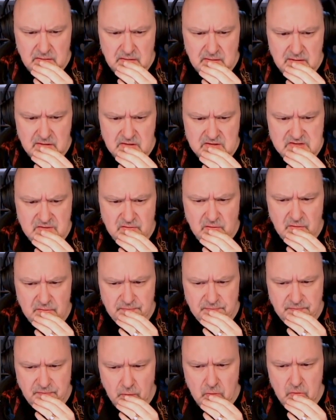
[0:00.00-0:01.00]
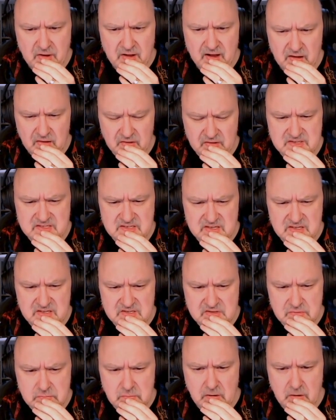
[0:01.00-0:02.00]
Because I've got four colours in
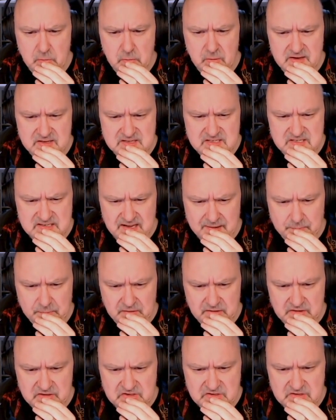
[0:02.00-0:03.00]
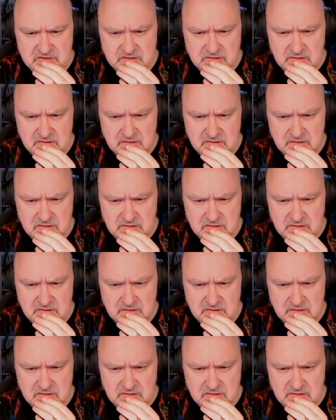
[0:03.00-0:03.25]
this row established.